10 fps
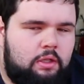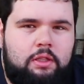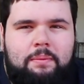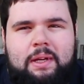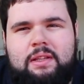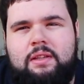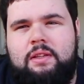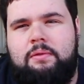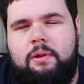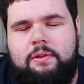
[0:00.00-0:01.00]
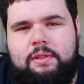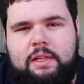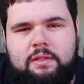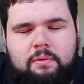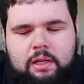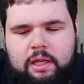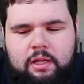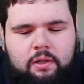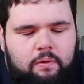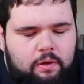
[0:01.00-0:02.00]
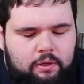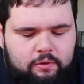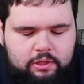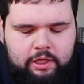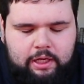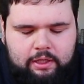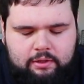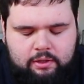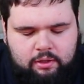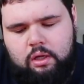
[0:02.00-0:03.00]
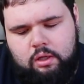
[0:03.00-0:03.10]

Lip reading: So I'm guessing it's one of those things where you get your oil checked.